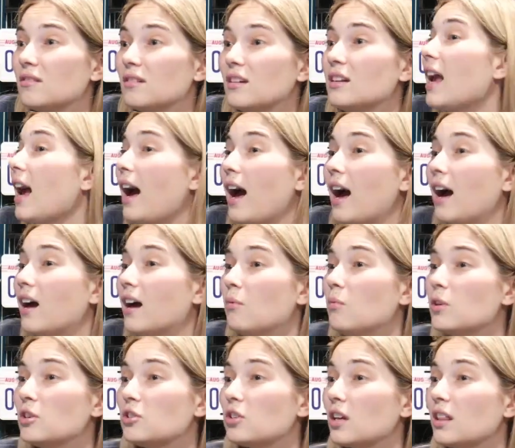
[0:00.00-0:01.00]
Yeah,
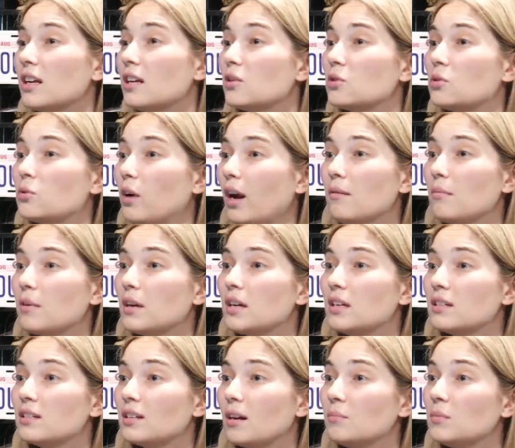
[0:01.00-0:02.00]
which I think is great,
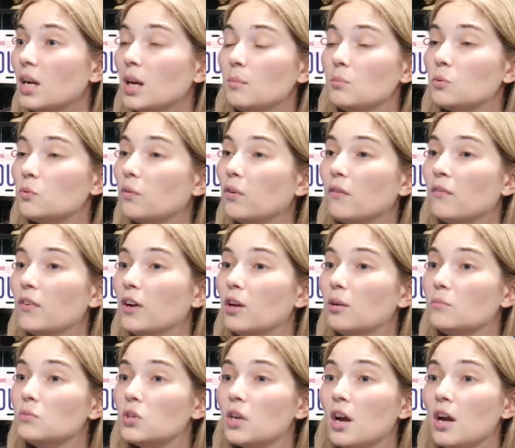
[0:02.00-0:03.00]
because sometimes for
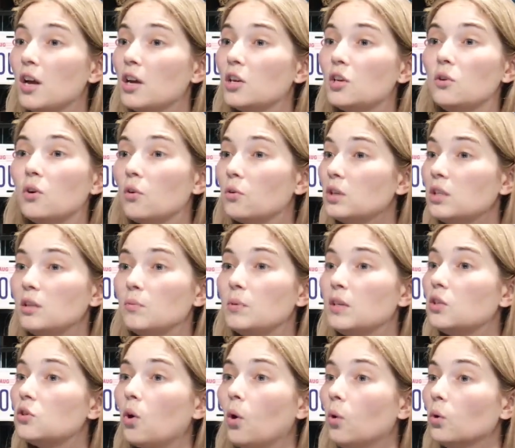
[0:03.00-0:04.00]
films, you don't need to
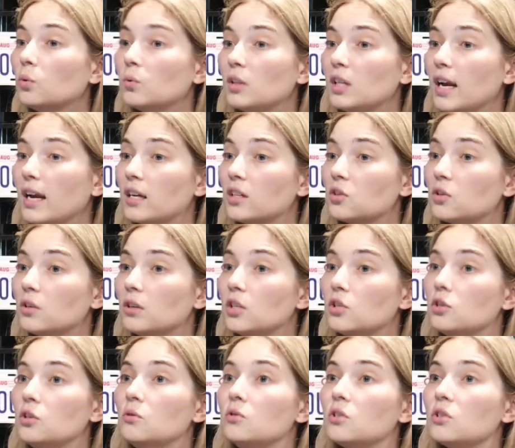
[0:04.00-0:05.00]
be told what the answer
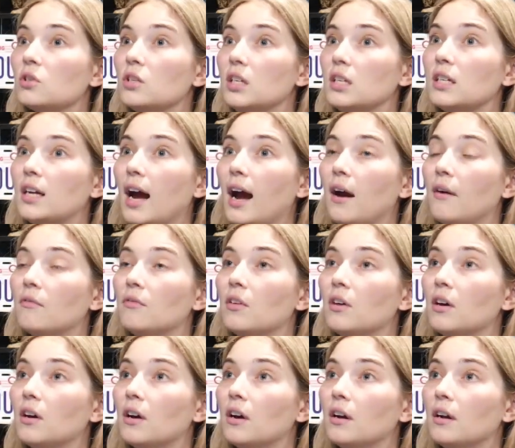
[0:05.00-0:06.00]
is. You just need to have
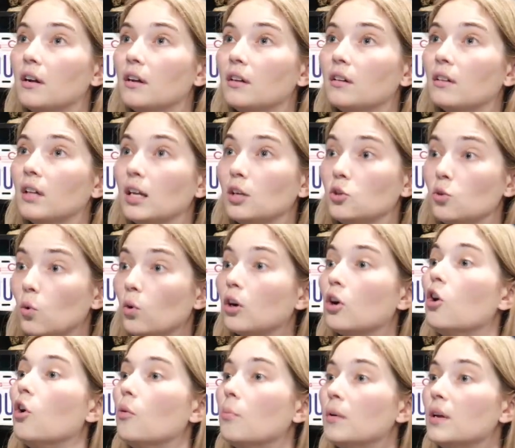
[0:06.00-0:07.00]
the like door
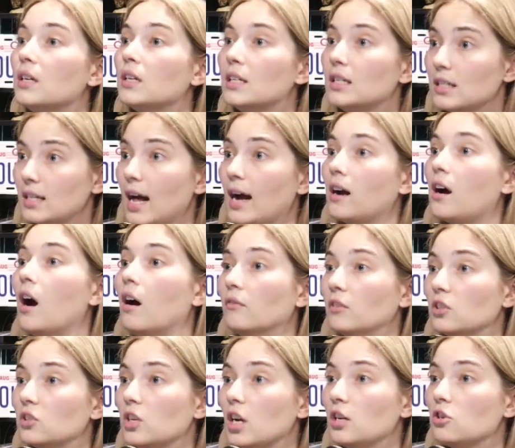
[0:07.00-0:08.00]
opened into that
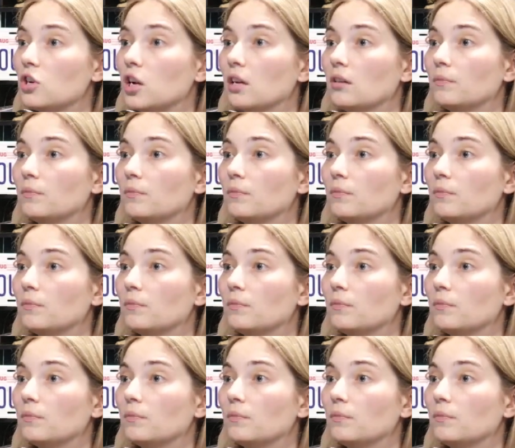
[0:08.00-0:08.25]
conversation.